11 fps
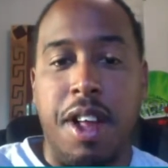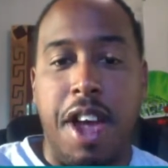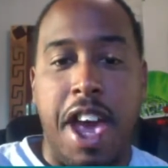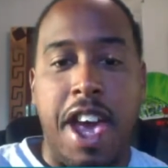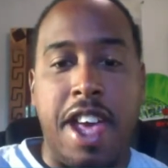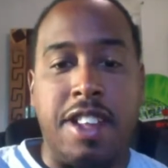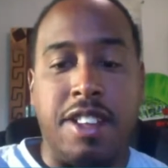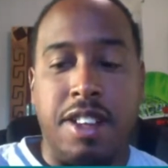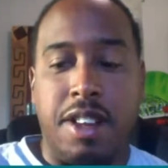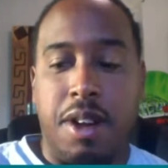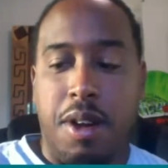and
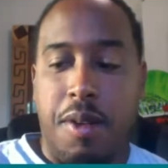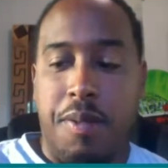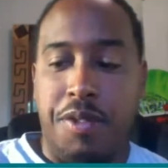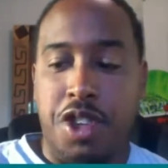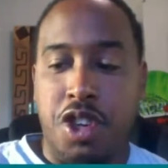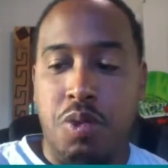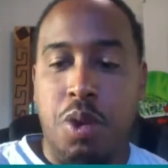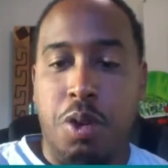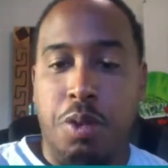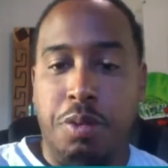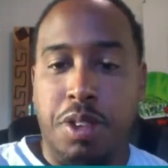you
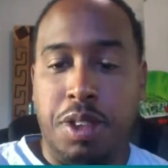will